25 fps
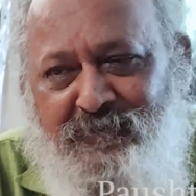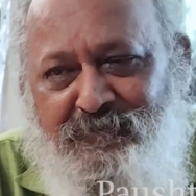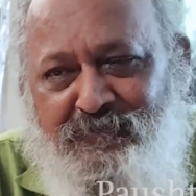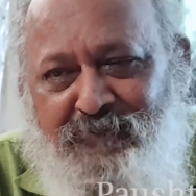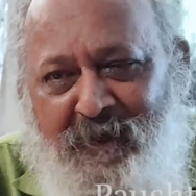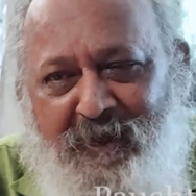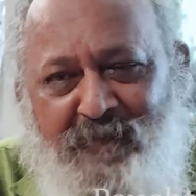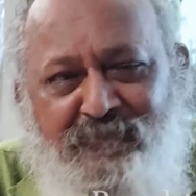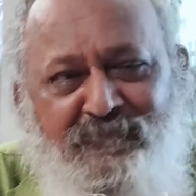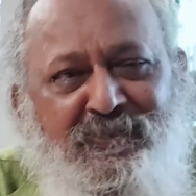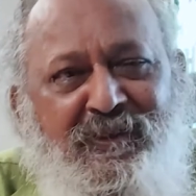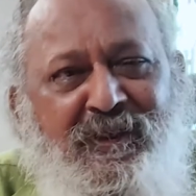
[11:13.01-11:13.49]

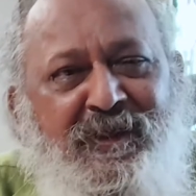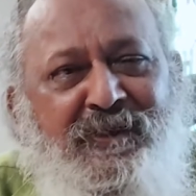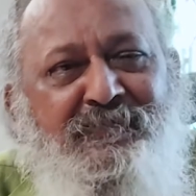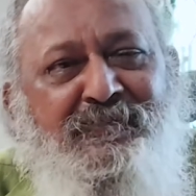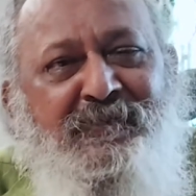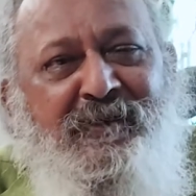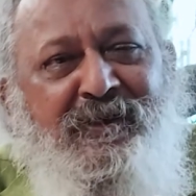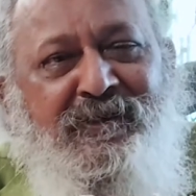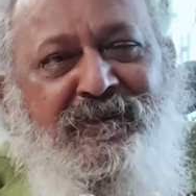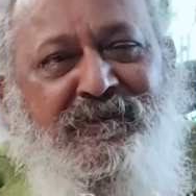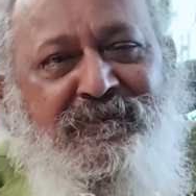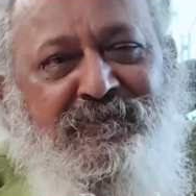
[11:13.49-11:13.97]
farm
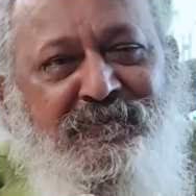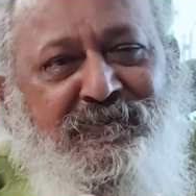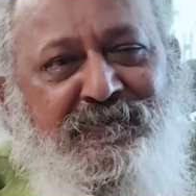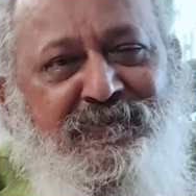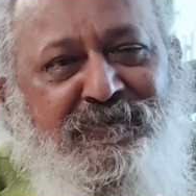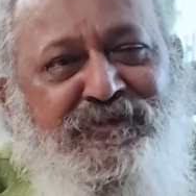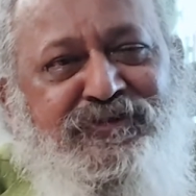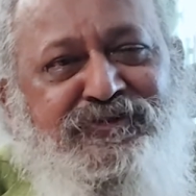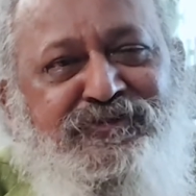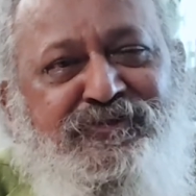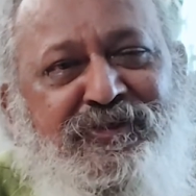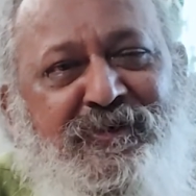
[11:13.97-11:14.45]
labor,
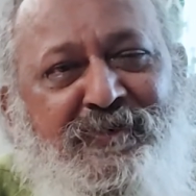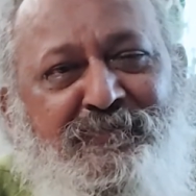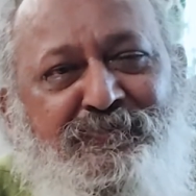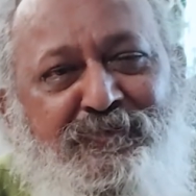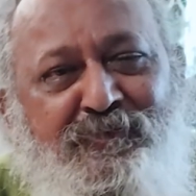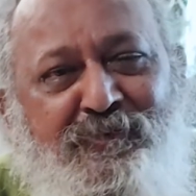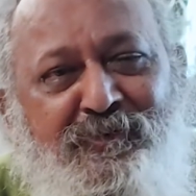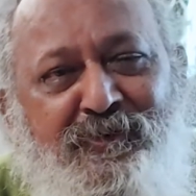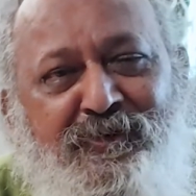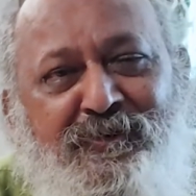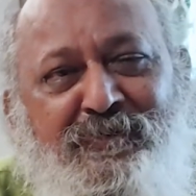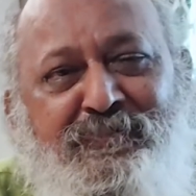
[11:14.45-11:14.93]
which the
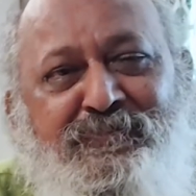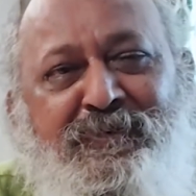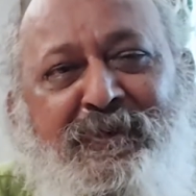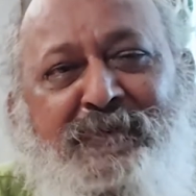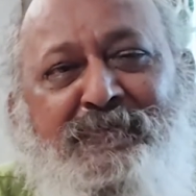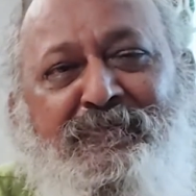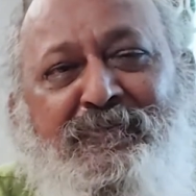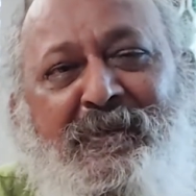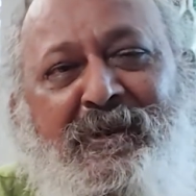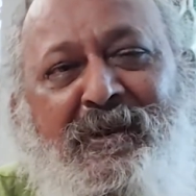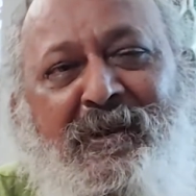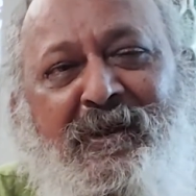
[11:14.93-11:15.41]
poorer
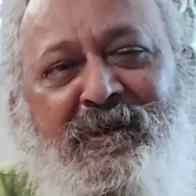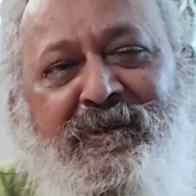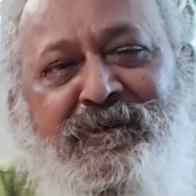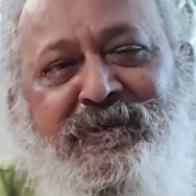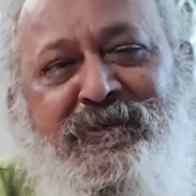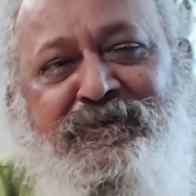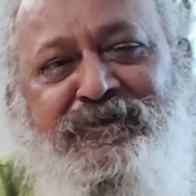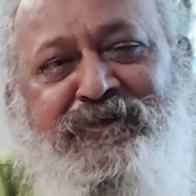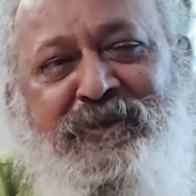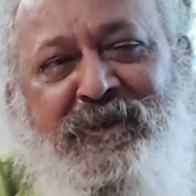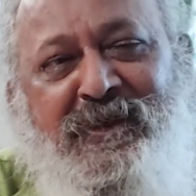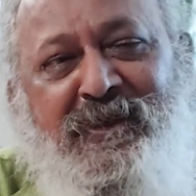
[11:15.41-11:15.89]
people are
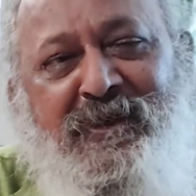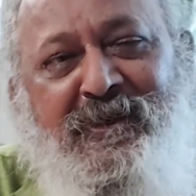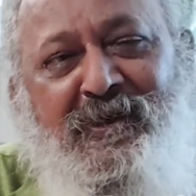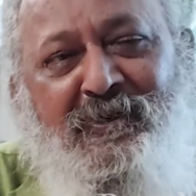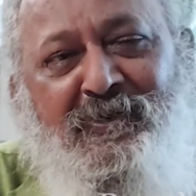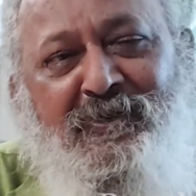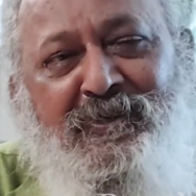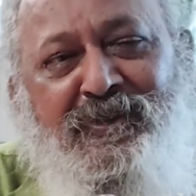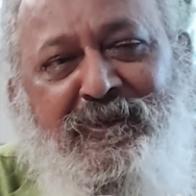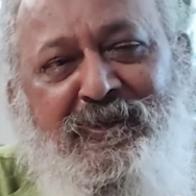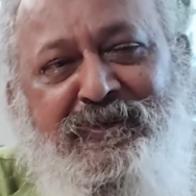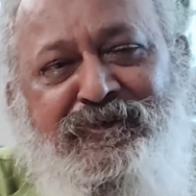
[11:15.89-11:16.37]
eating
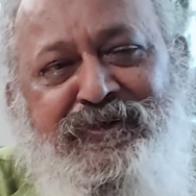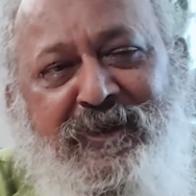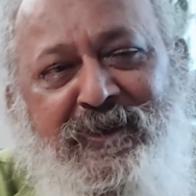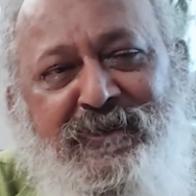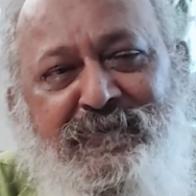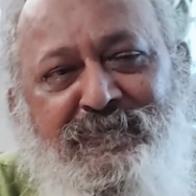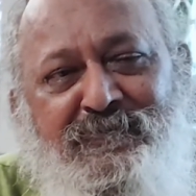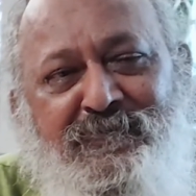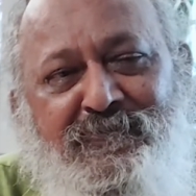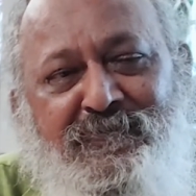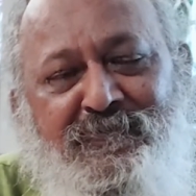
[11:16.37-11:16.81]
all the time.